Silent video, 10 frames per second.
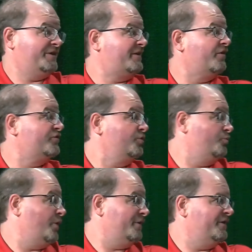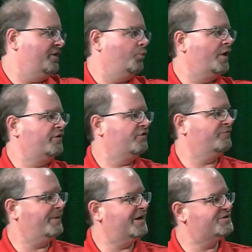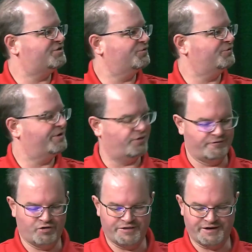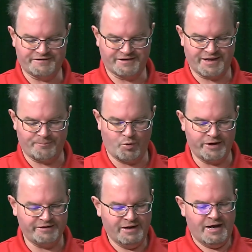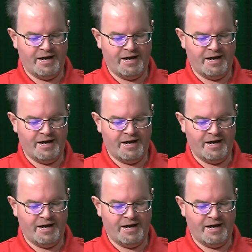Tells you, whether you've managed to, avoid things at that point.